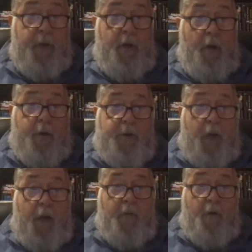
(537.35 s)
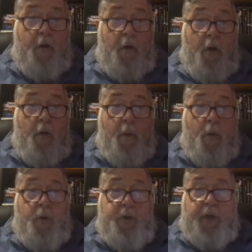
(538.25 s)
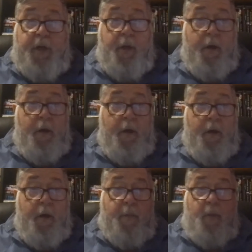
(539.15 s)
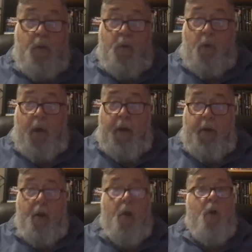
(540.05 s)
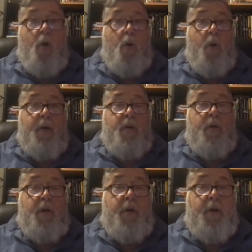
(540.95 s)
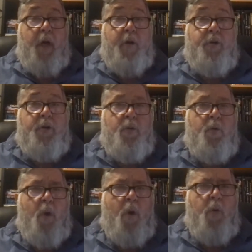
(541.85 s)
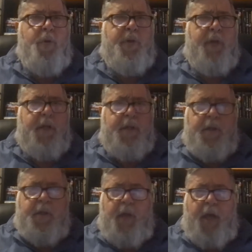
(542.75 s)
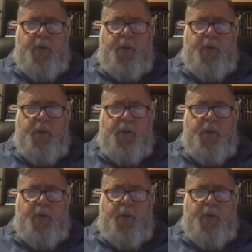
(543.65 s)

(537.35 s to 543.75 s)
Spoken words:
Yaroslava Mahuchik from Ukraine, who had cleared 206 this last